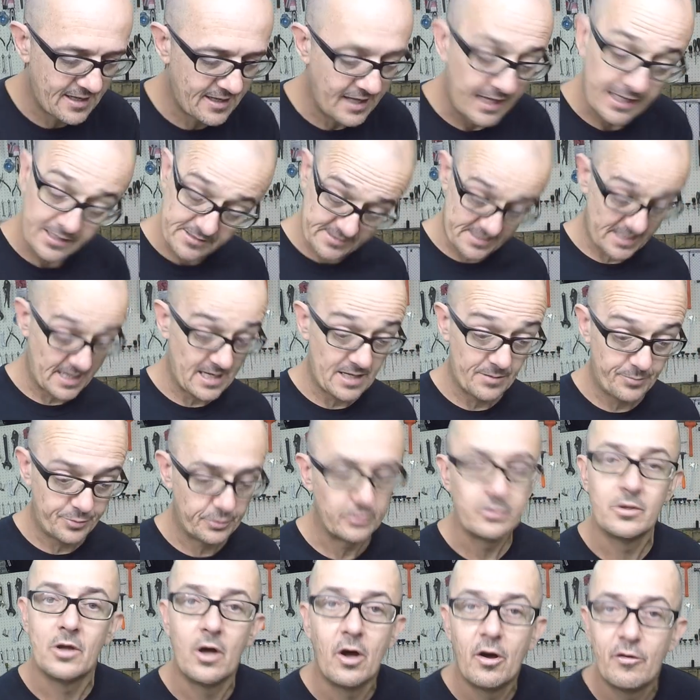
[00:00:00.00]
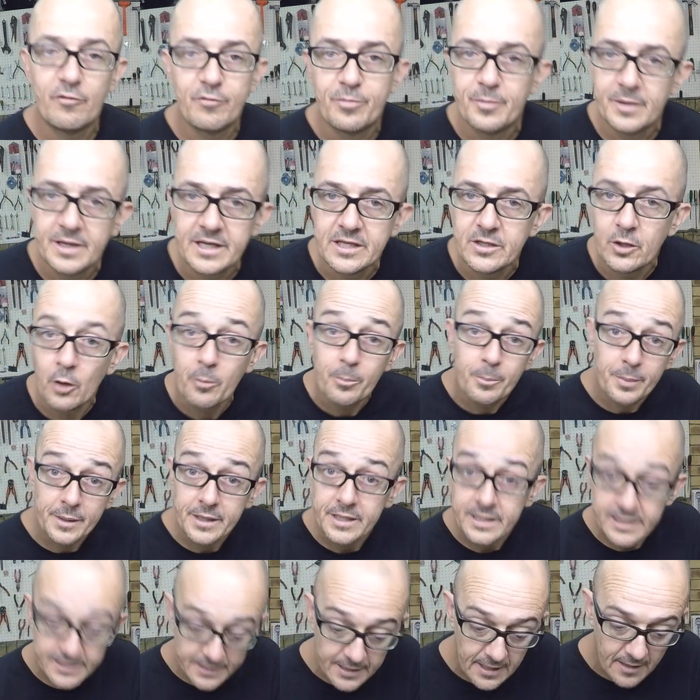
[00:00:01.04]
example of me not
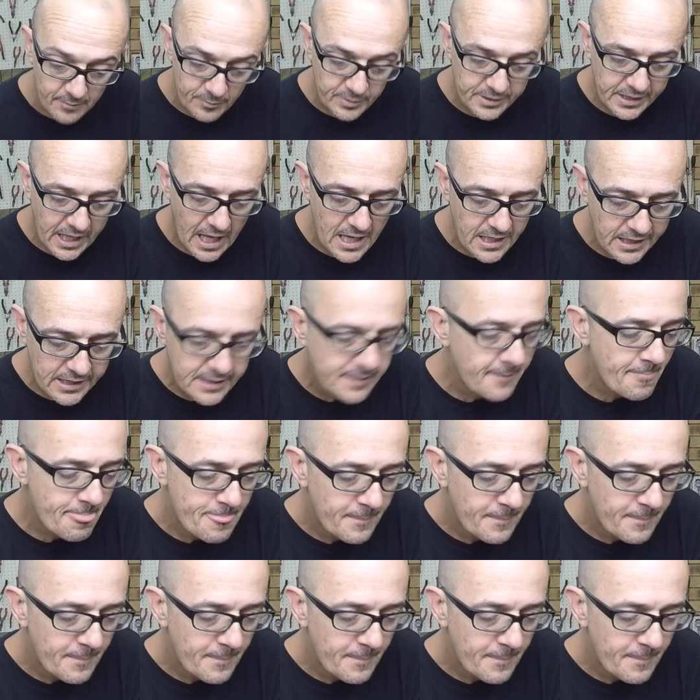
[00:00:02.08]
being a mechanic.